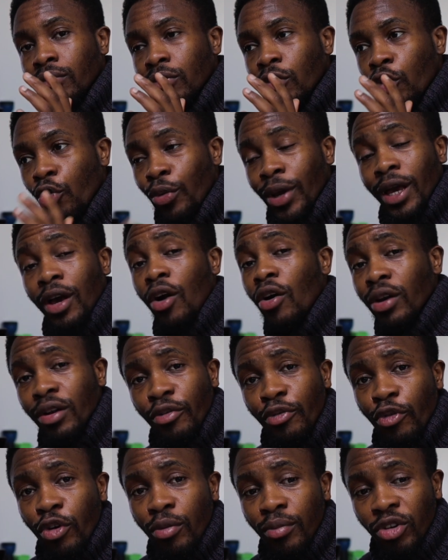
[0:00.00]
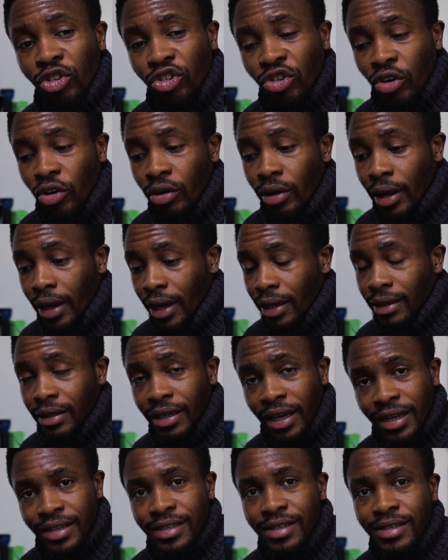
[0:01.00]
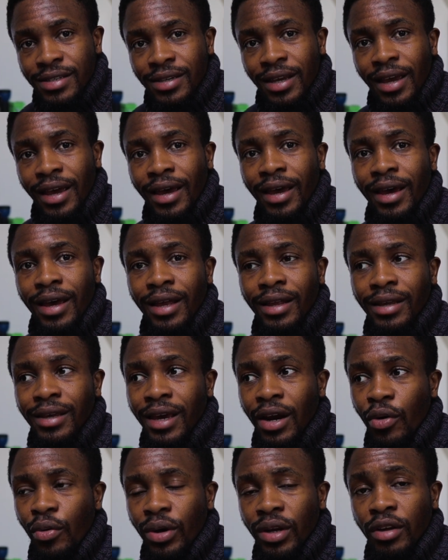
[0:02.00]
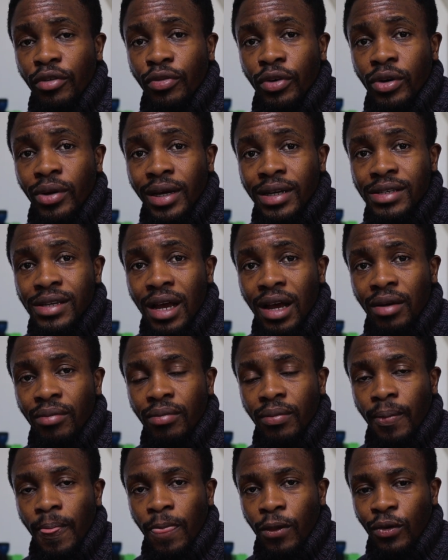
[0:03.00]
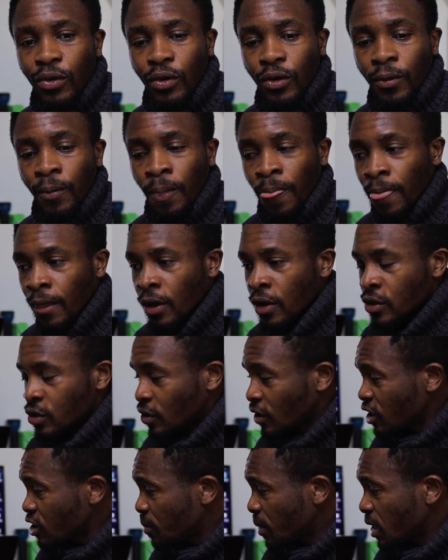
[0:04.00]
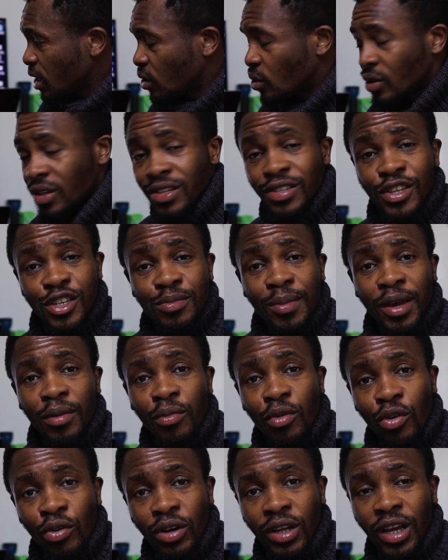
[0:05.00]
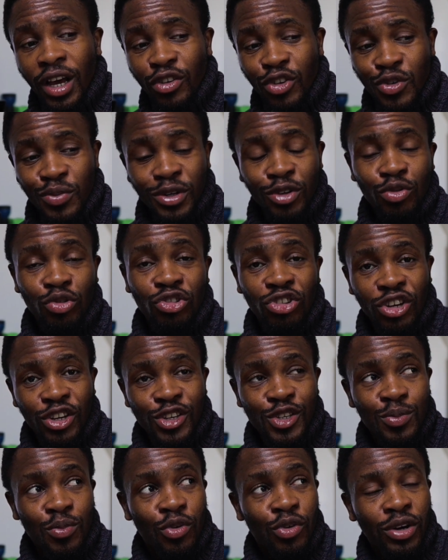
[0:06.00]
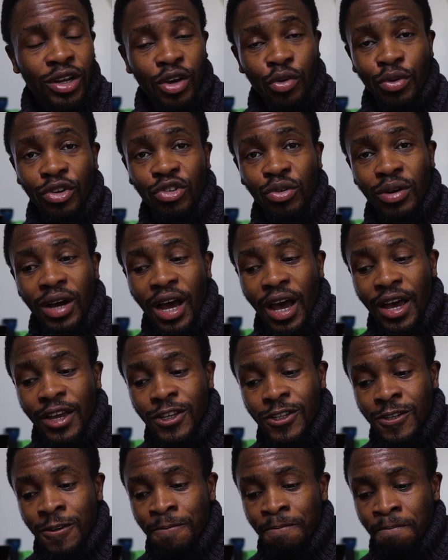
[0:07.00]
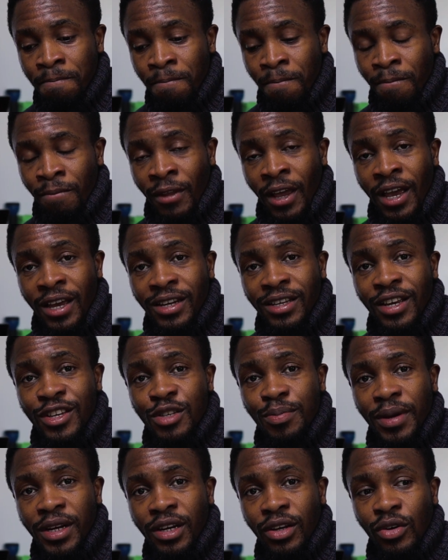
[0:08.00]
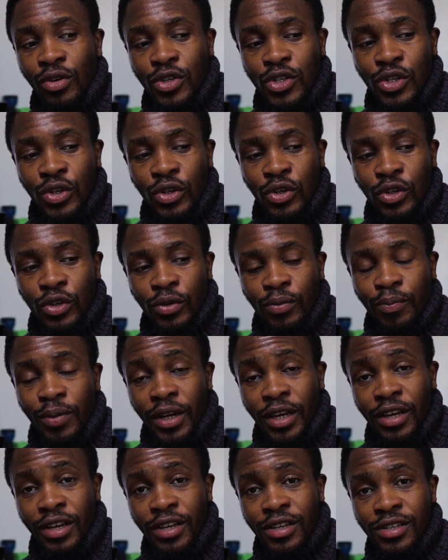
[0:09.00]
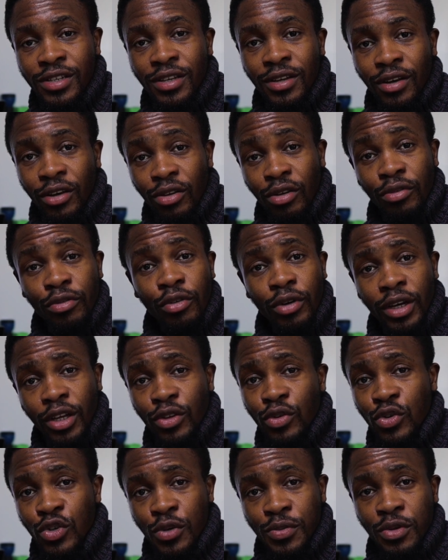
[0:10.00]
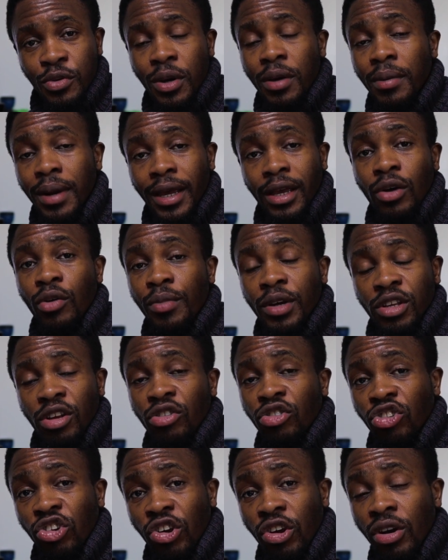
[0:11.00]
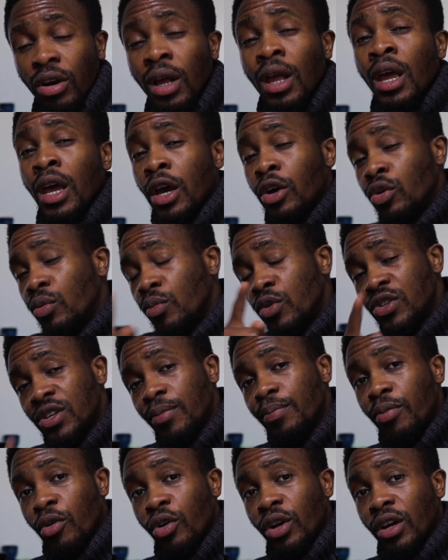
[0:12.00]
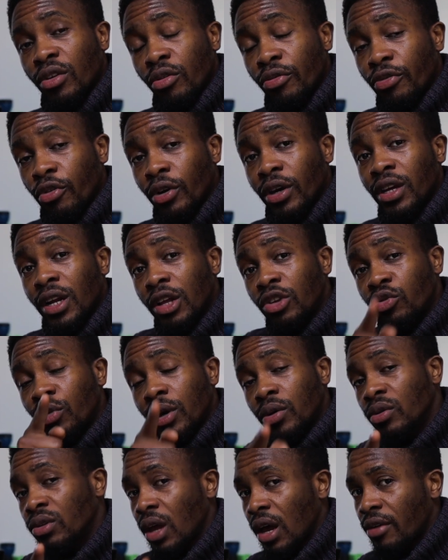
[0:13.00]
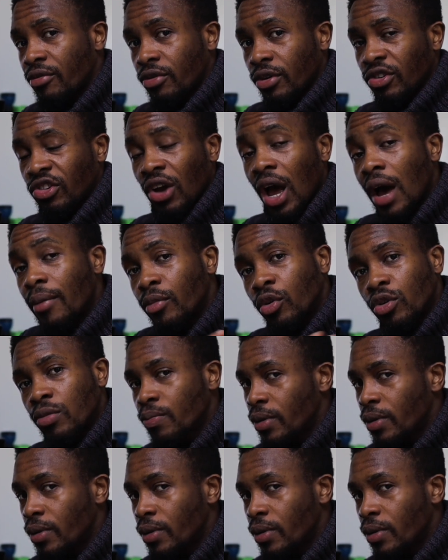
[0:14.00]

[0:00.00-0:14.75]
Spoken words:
record information, and yes, and get ready for the exam, you know. So yes, Bandeko, this is my morning. I just wanted to share this morning with you guys. And yes, Bandeko, so please don't forget to subscribe, like, comment, and share. And the most important, don't forget that you are not average. I'm not